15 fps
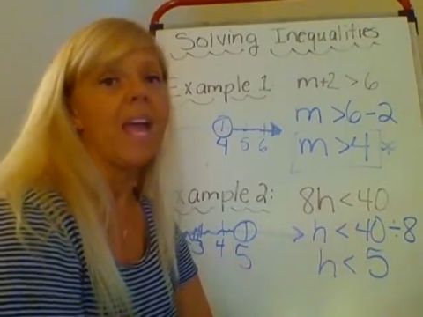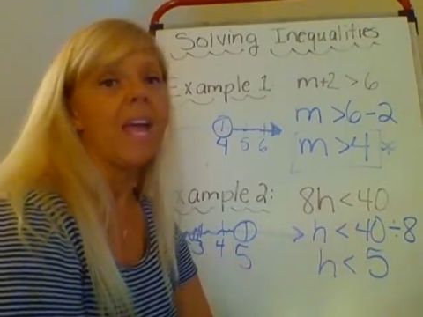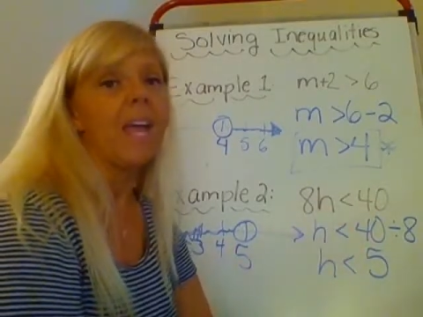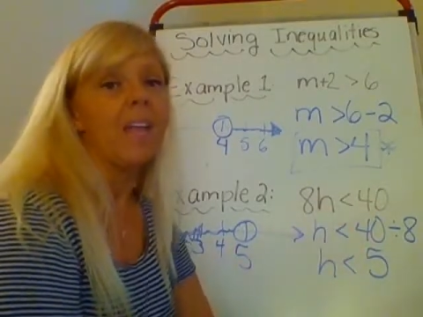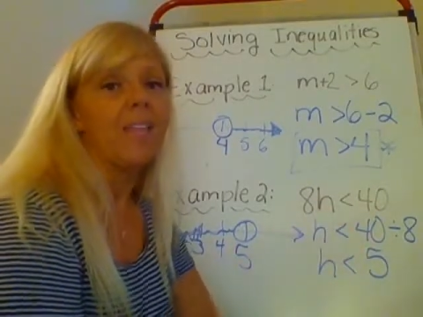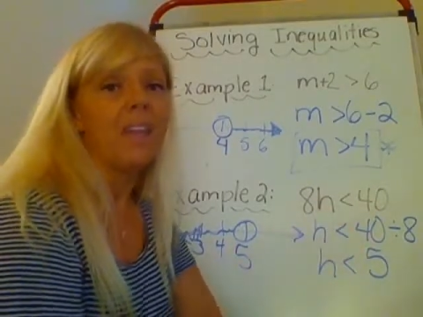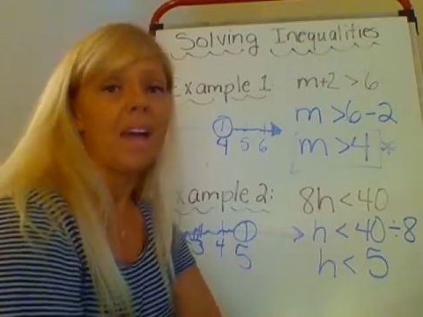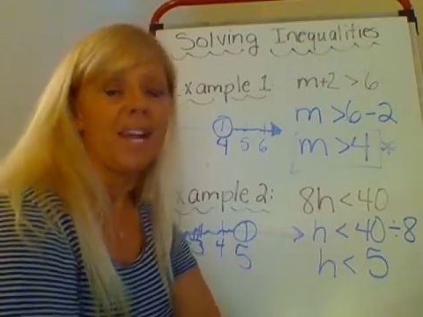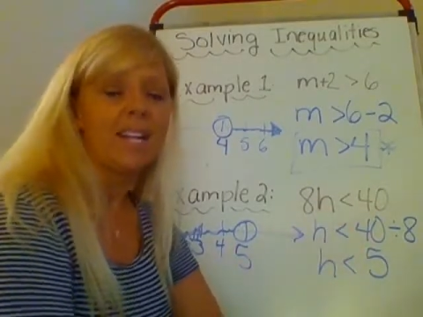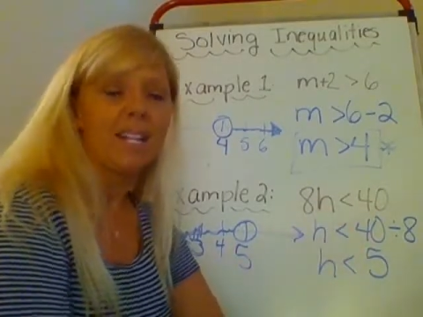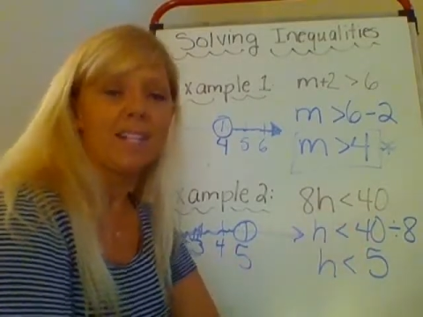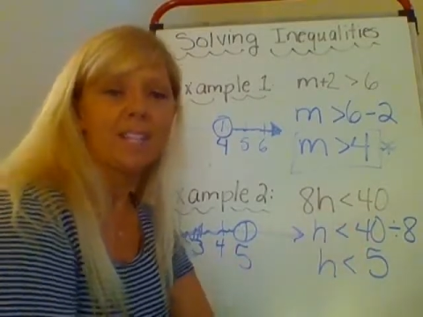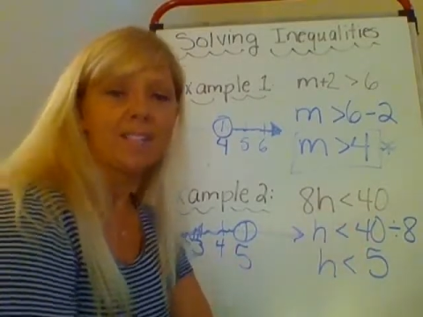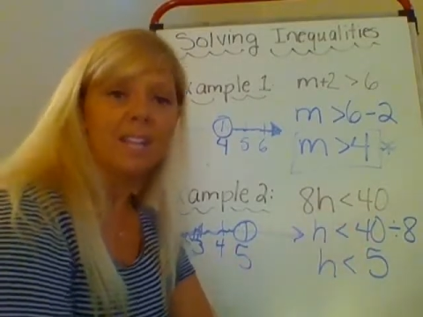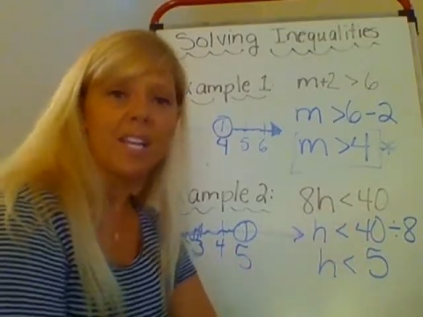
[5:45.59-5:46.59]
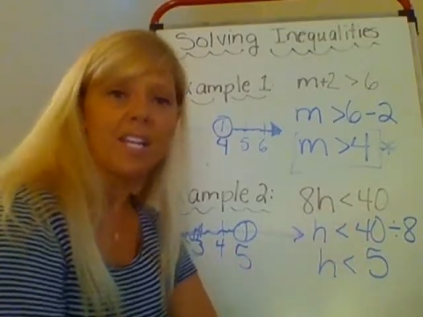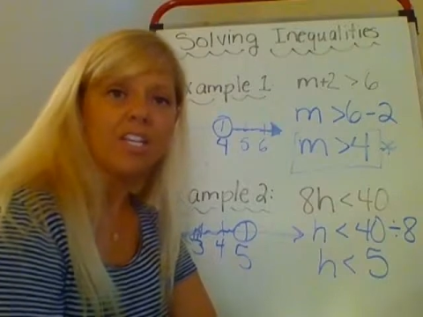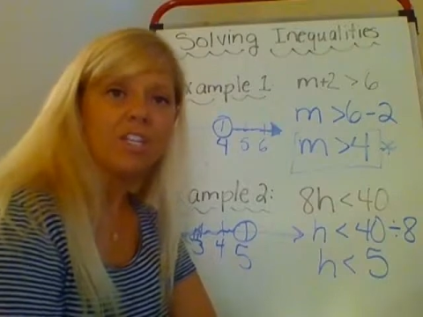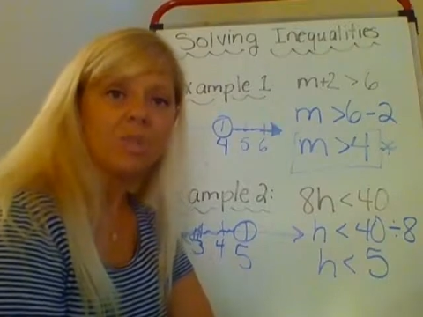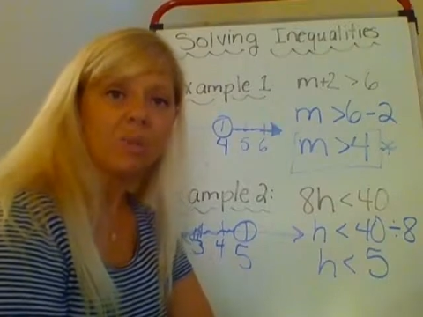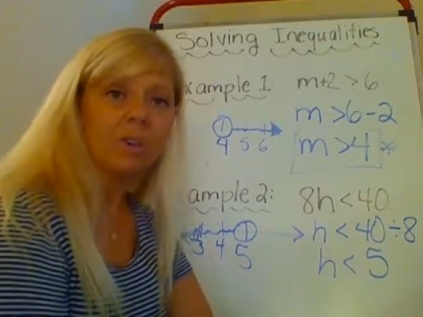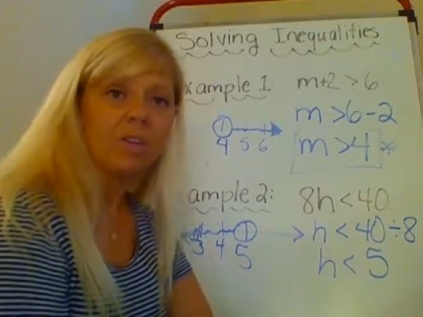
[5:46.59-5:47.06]
And that is a
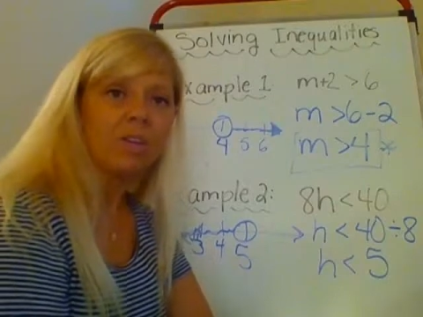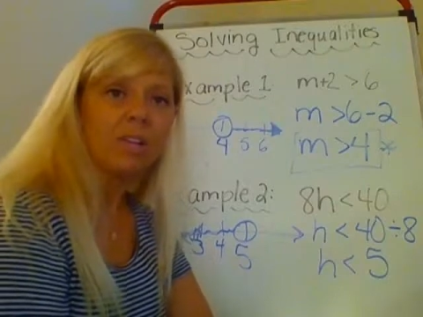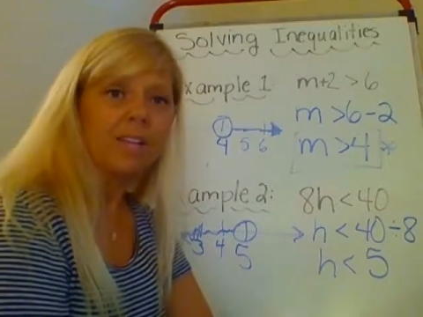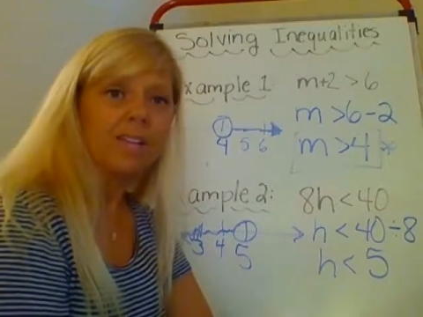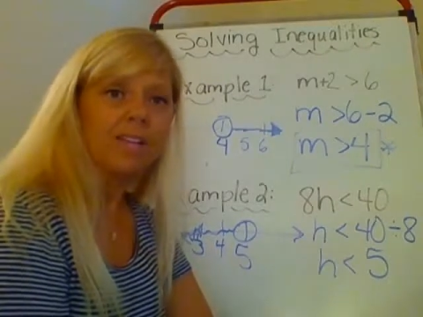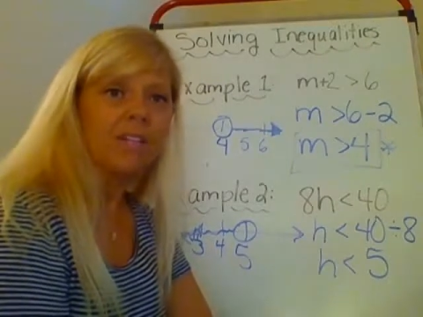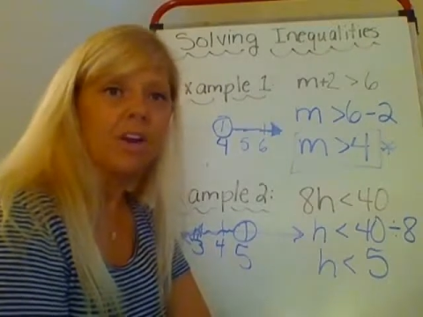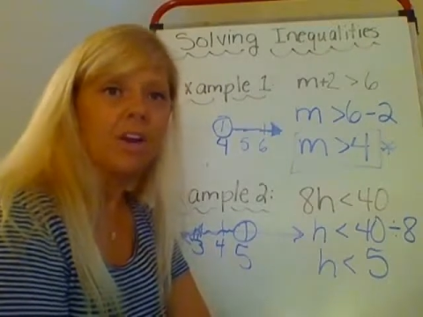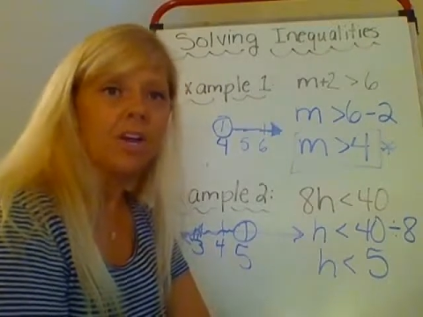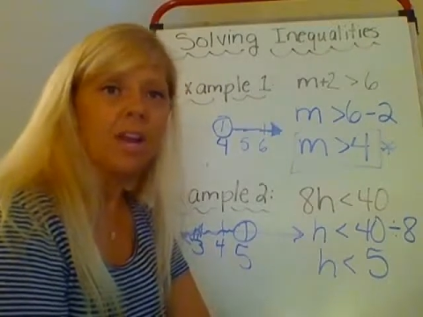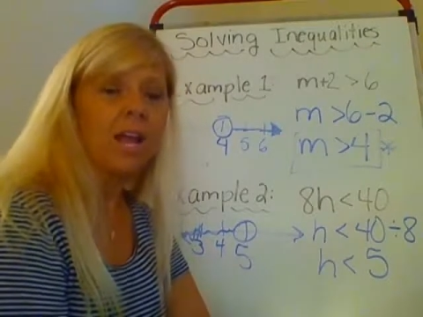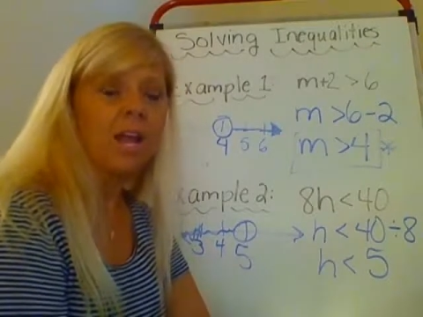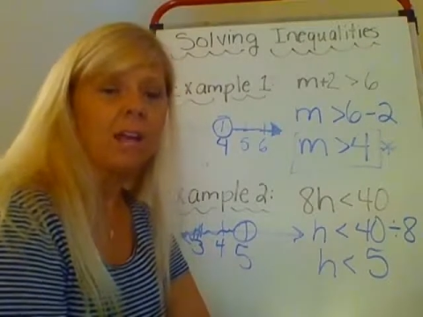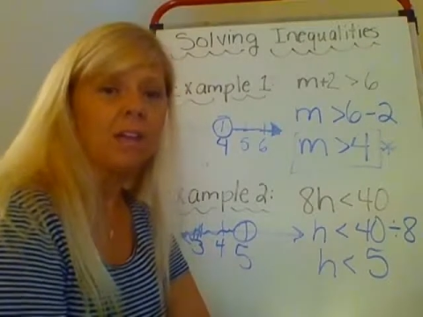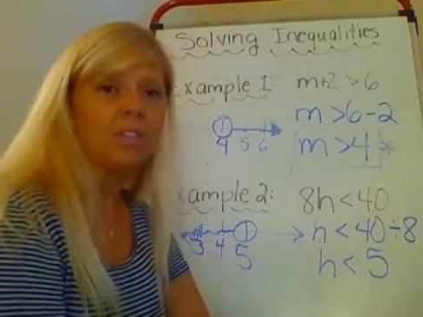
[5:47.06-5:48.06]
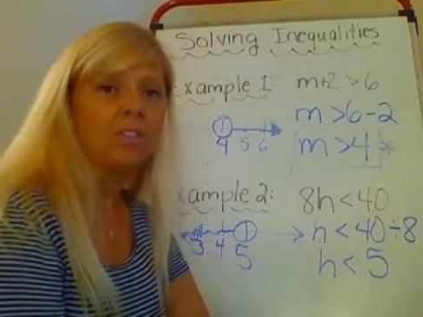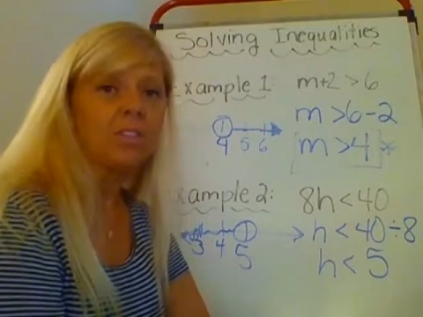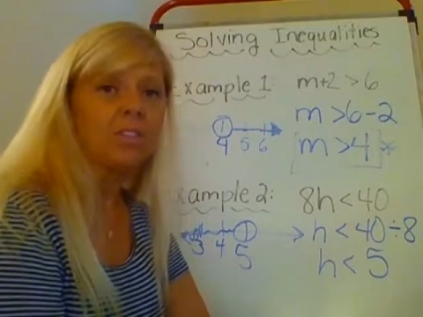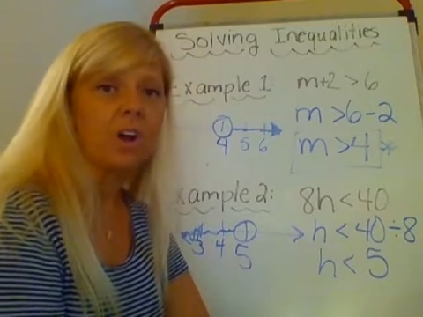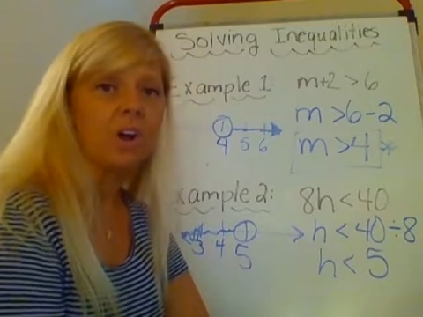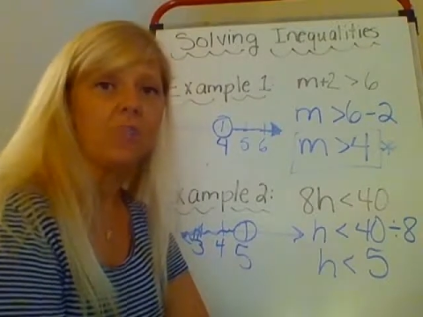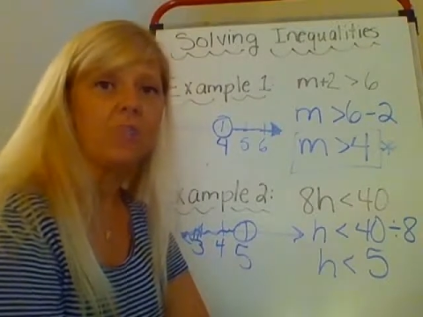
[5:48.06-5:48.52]
short lesson on how to
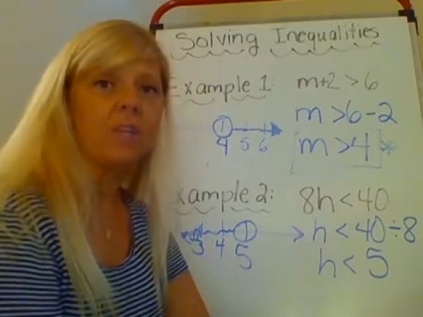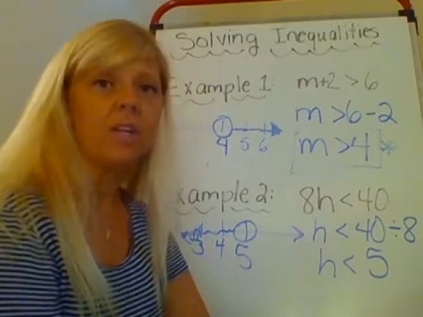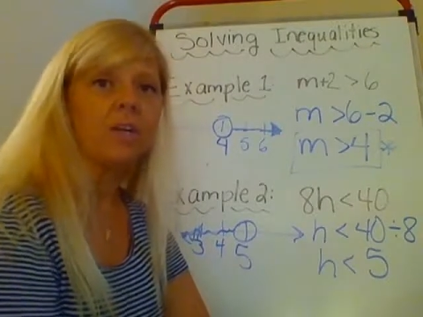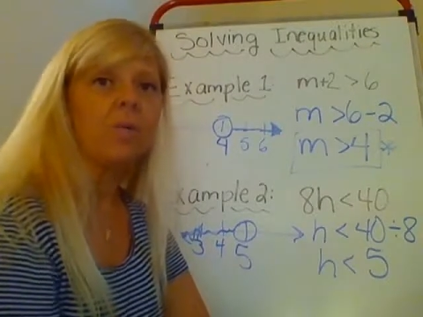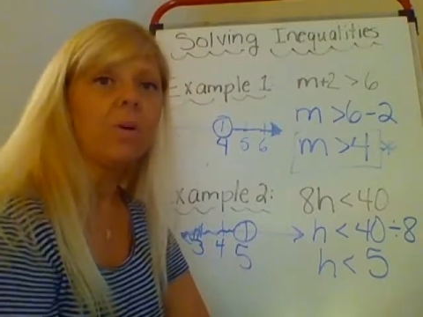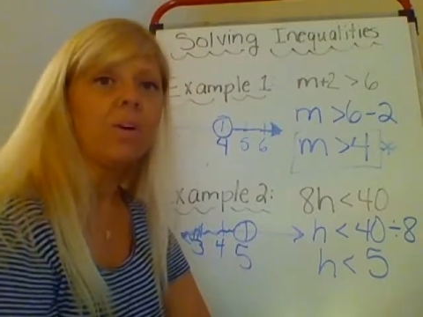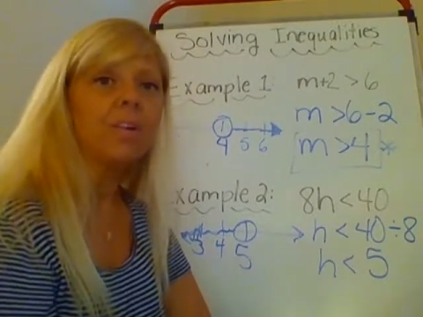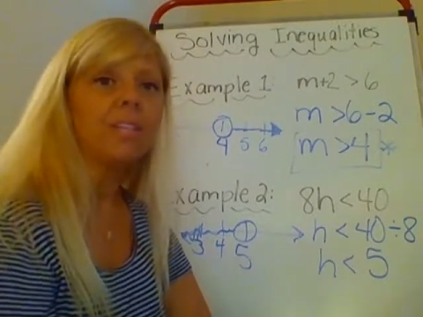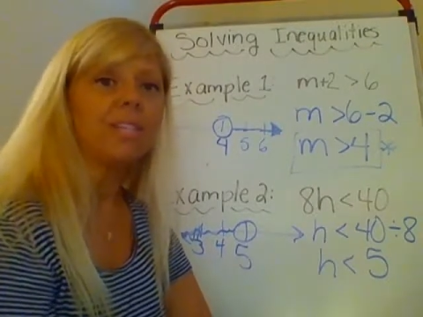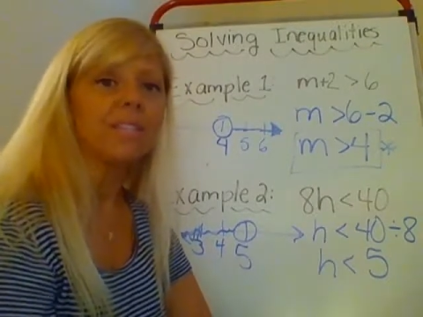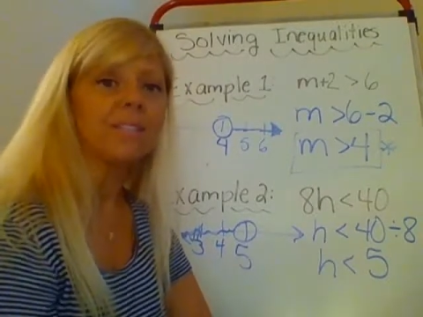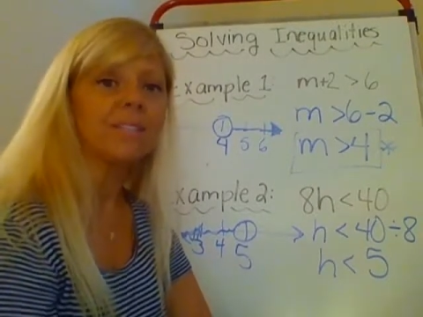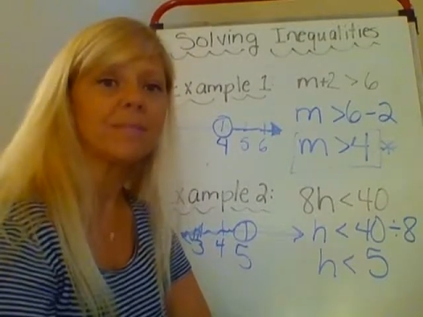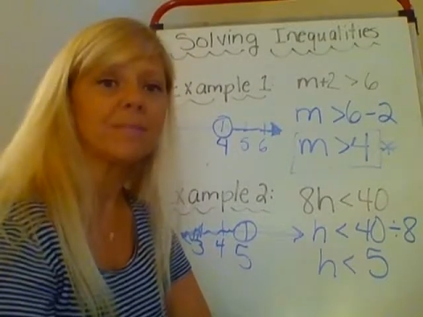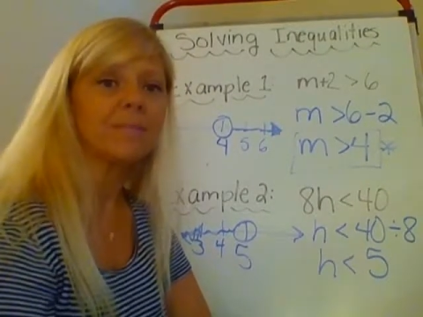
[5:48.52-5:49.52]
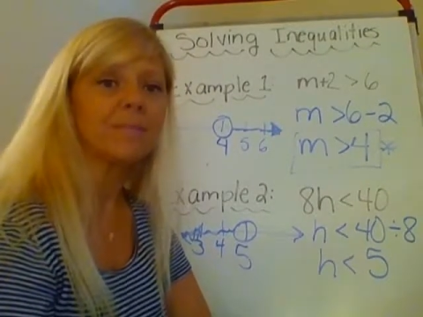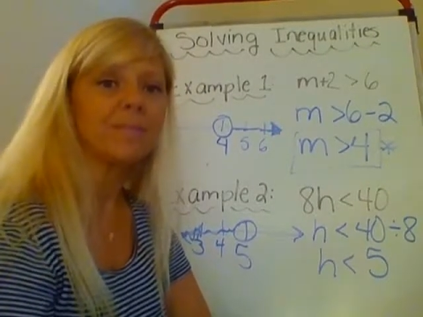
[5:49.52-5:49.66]
solve inequalities.